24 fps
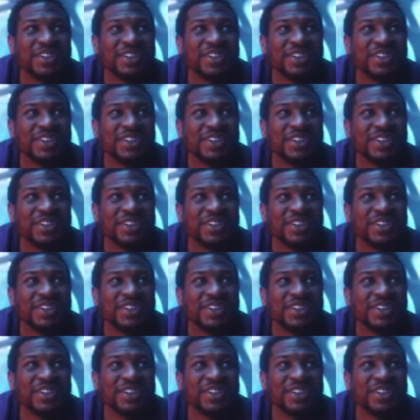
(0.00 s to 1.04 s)

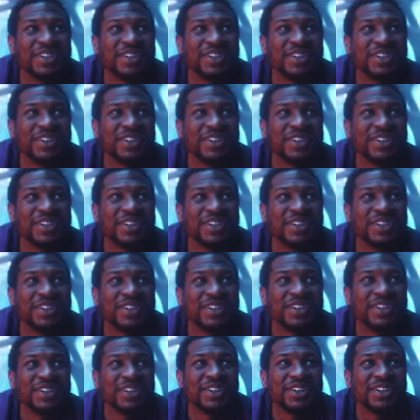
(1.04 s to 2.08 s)

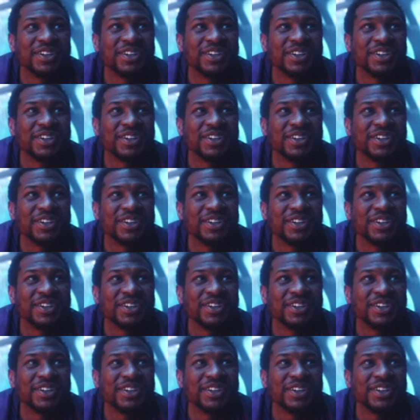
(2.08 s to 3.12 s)

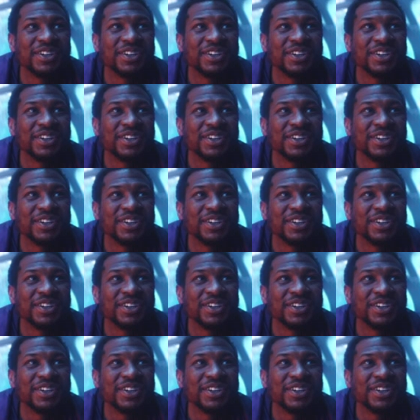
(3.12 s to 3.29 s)
(not speaking)